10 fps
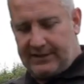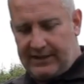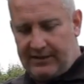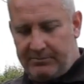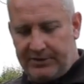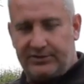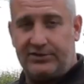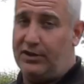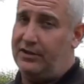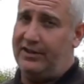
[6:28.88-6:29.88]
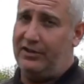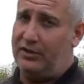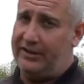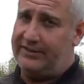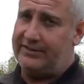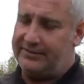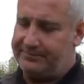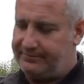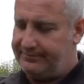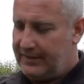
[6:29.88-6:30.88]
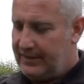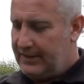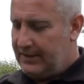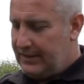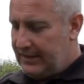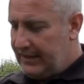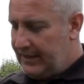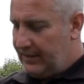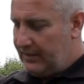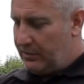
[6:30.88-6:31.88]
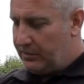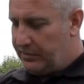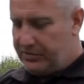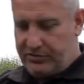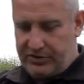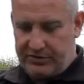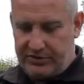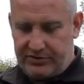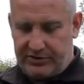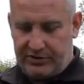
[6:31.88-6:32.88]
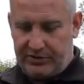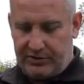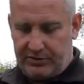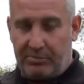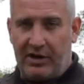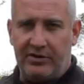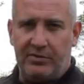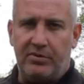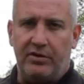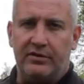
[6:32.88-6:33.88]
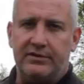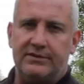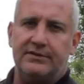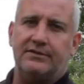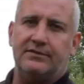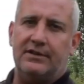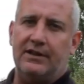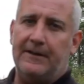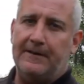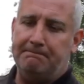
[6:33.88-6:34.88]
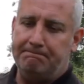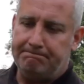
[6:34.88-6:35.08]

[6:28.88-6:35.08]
but certainly not least, I want to introduce you to a brand new product for